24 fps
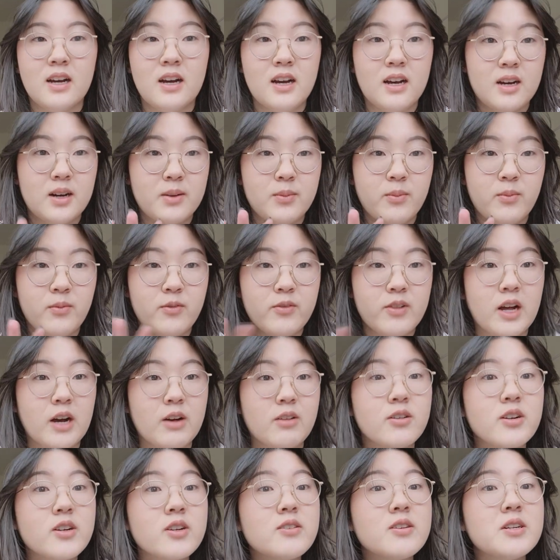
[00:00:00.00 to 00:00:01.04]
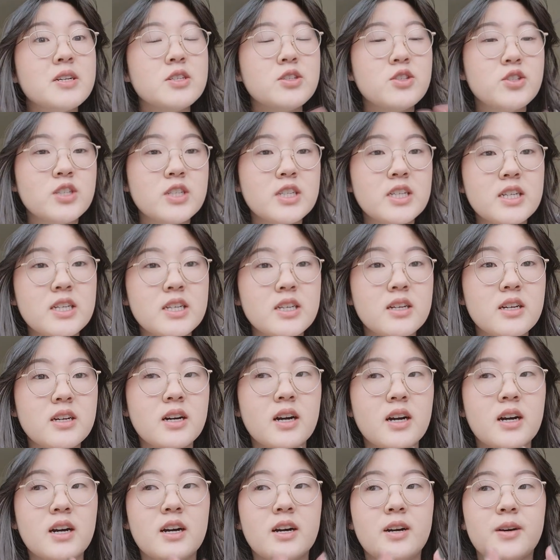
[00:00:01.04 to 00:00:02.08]
um, flower arranging.
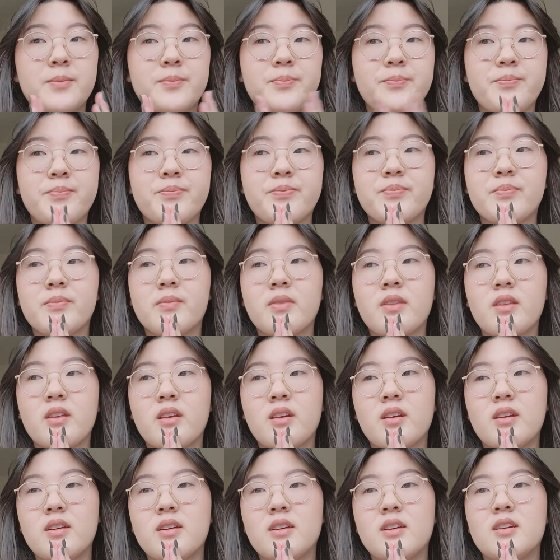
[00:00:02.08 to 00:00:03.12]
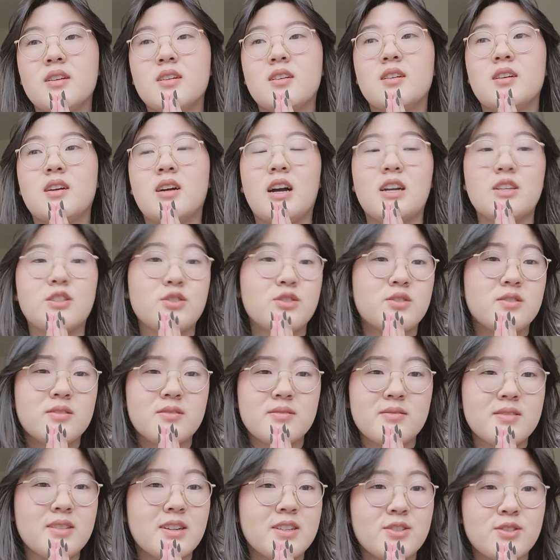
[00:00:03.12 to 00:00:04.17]
Um, I just,
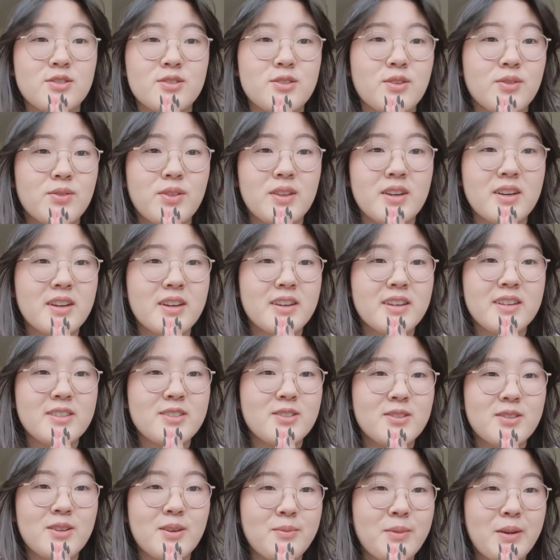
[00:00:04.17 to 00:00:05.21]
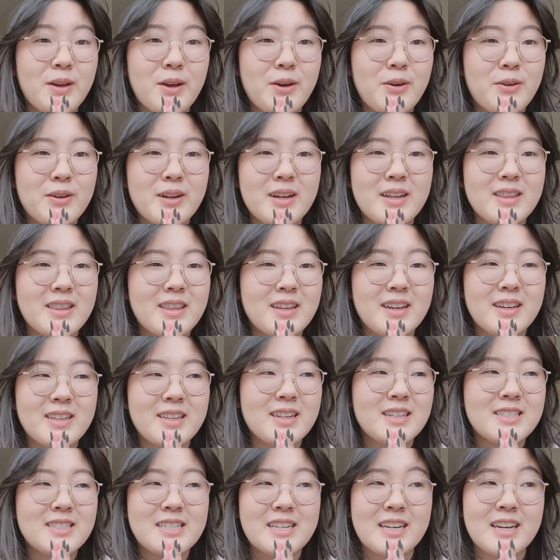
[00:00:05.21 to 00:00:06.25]
I just don't think I can do it on my own. I think I
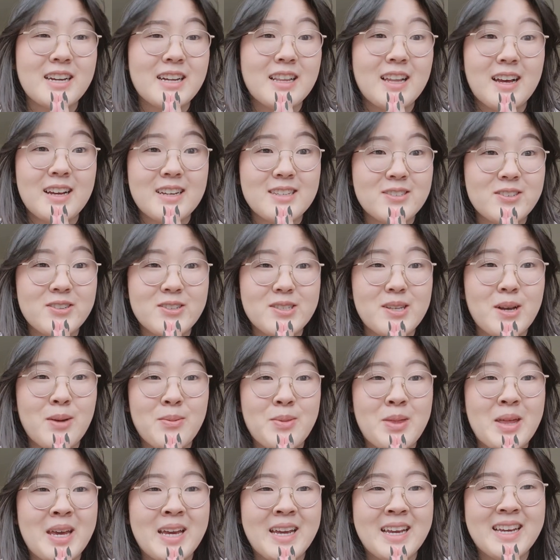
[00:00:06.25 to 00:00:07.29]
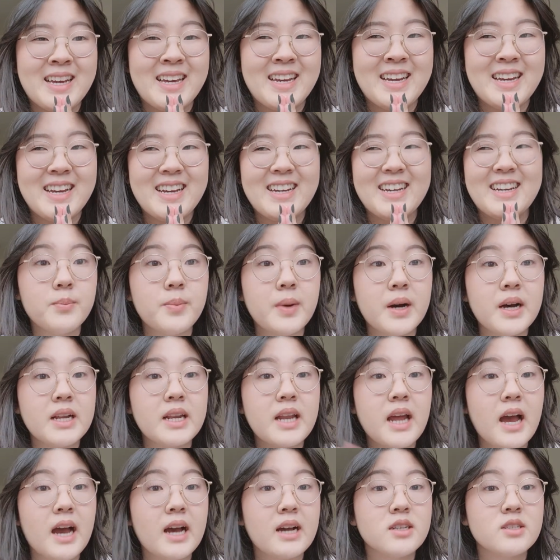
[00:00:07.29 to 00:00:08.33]
need to take a class or something.
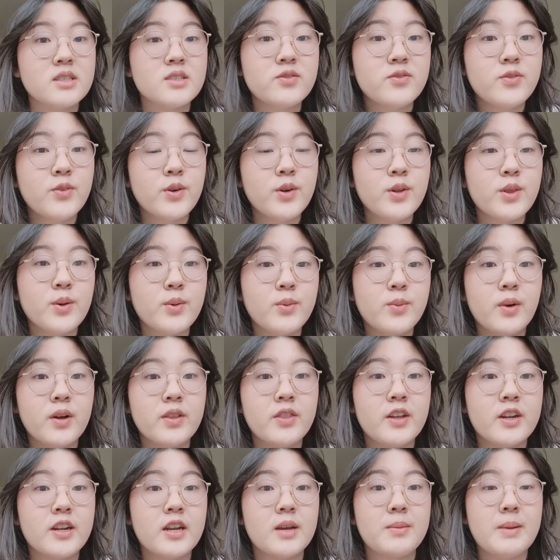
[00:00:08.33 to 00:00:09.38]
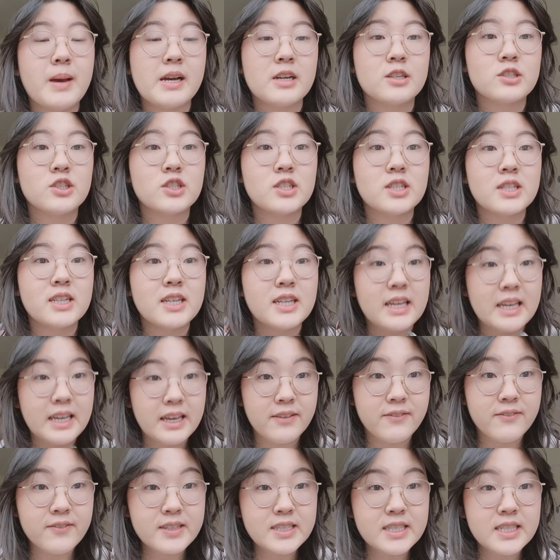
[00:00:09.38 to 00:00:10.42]
but as for the one that I'm actually
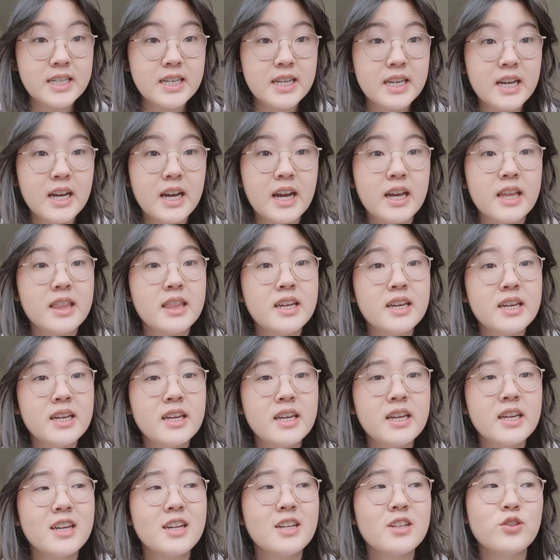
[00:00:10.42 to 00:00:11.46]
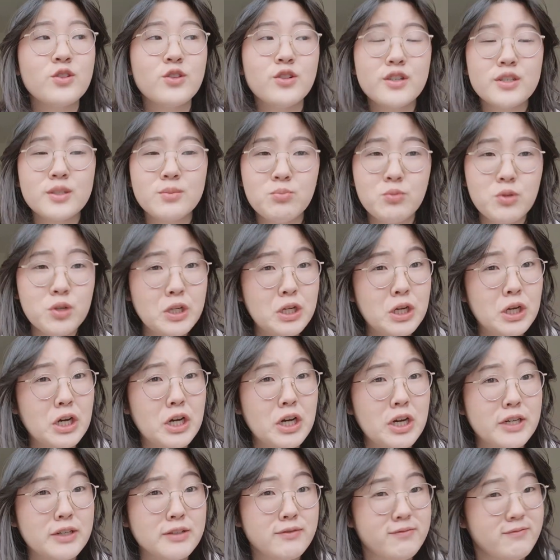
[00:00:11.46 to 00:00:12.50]
gifting, I think it looks pretty
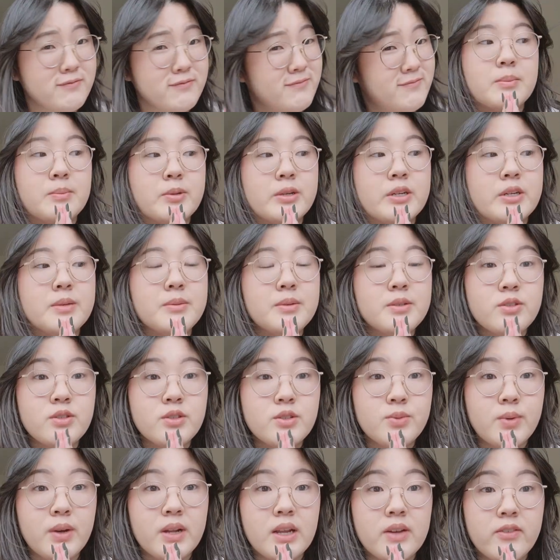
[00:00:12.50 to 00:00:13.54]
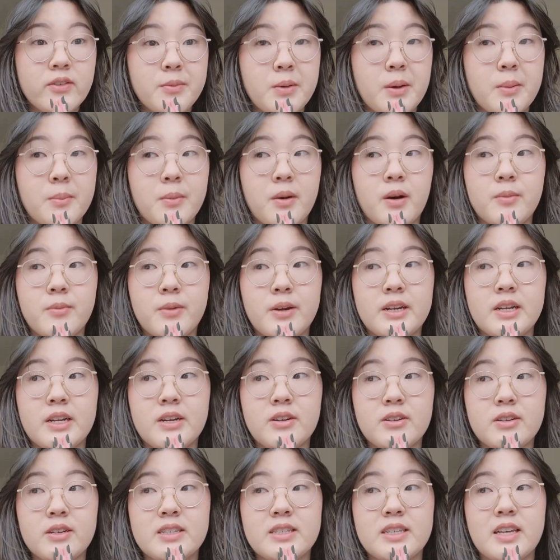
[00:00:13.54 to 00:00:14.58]
good. I'm pretty much just waiting for my mom right
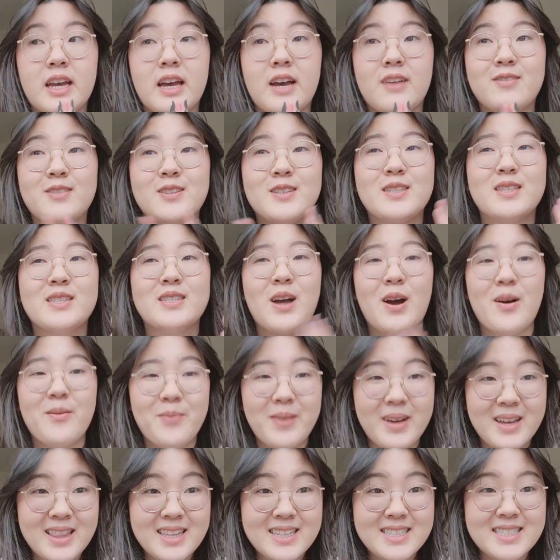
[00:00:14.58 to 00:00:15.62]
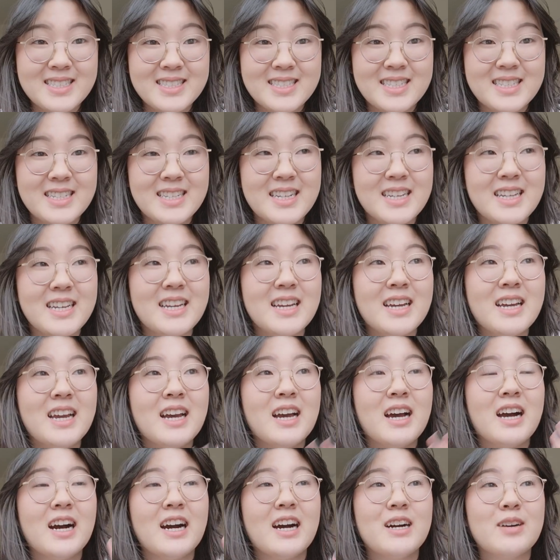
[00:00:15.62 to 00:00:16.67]
now because I have to stop by the city,
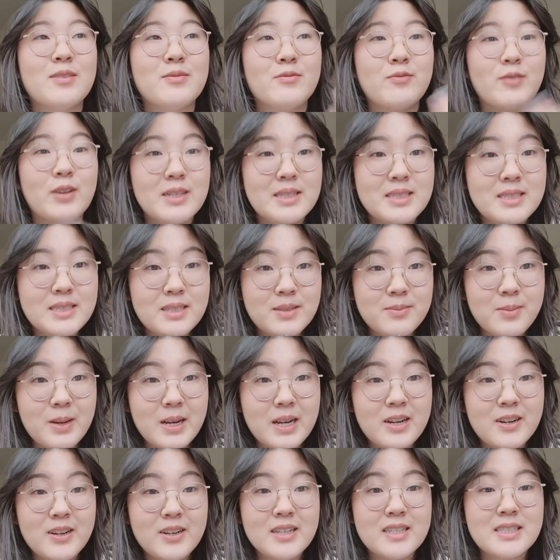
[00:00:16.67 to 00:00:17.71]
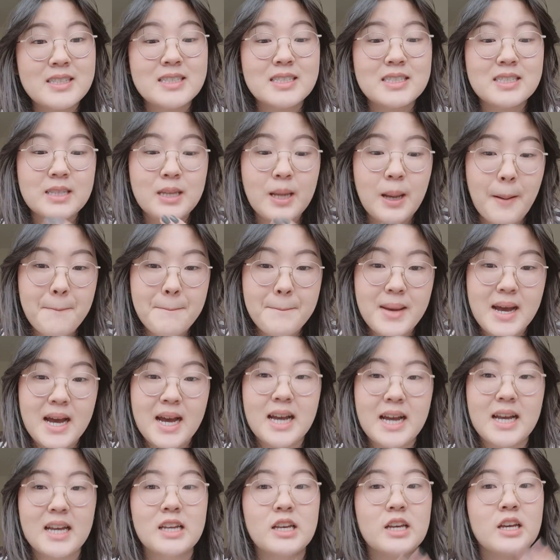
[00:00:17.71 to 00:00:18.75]
um, run some errands, come
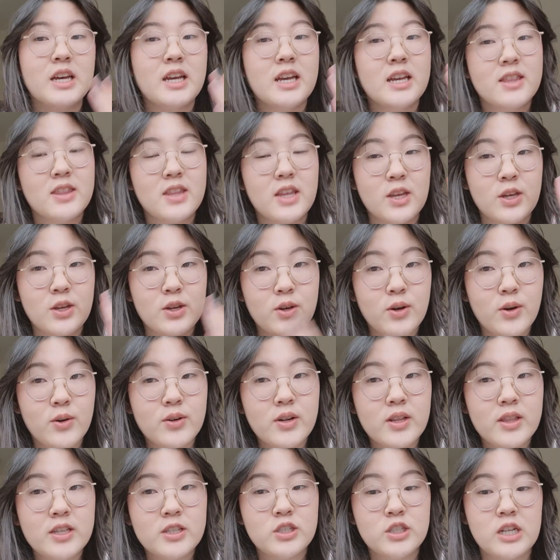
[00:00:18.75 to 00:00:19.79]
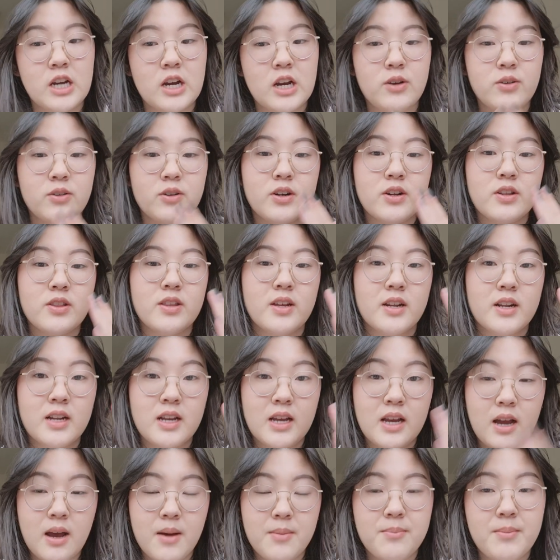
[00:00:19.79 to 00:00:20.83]
back, then go to the shower, then
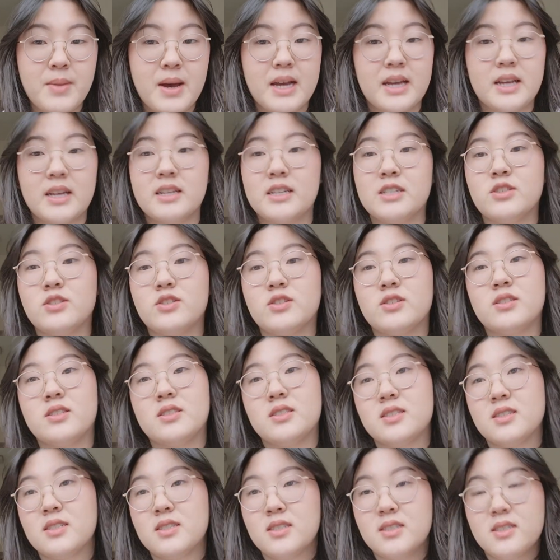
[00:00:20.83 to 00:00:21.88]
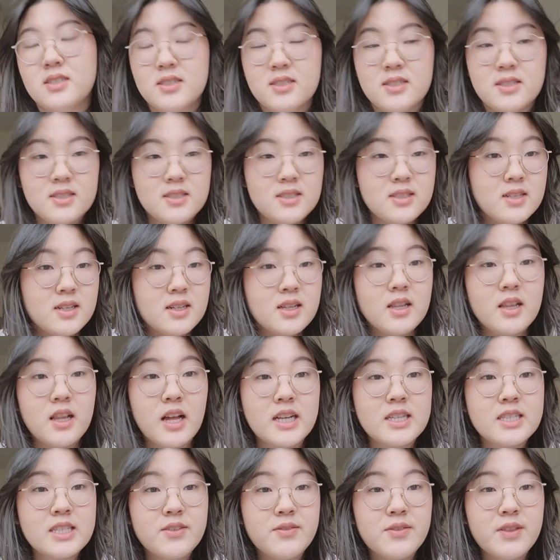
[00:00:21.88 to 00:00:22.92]
come back, and I just
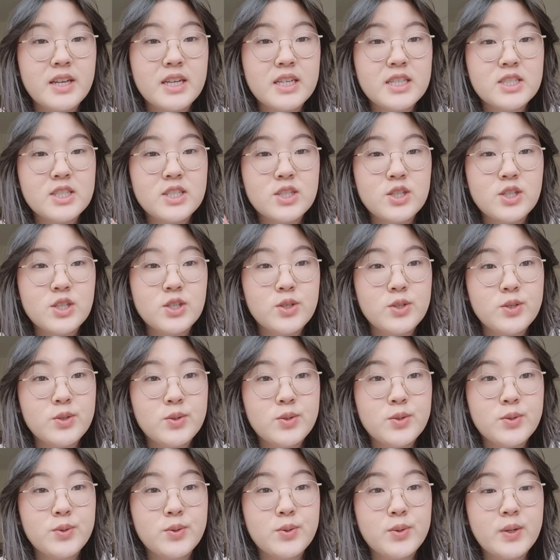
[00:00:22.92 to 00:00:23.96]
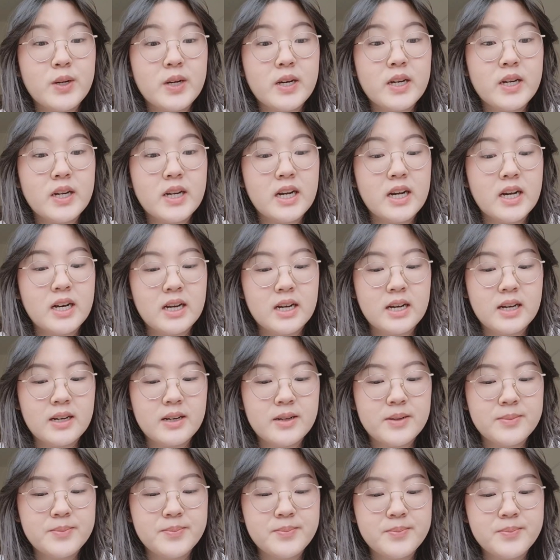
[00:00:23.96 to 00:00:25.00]
lots of things to do.
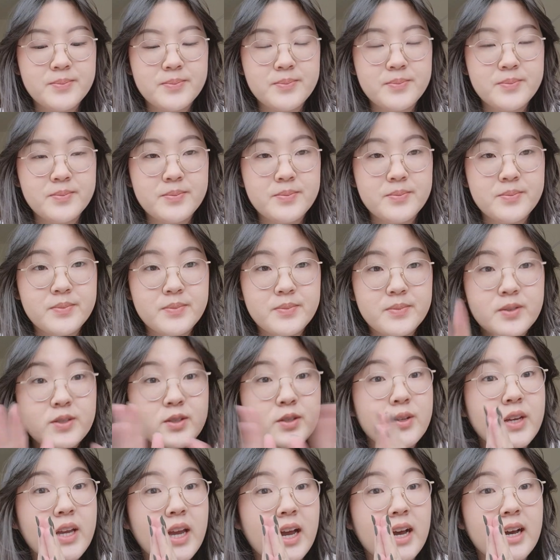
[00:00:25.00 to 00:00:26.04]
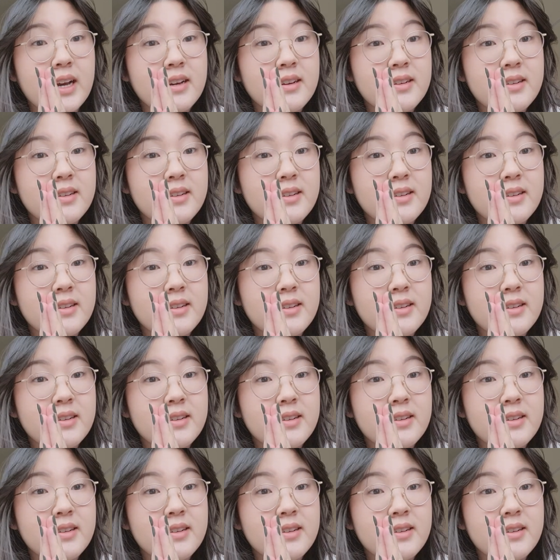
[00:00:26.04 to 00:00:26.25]
Um, so yeah.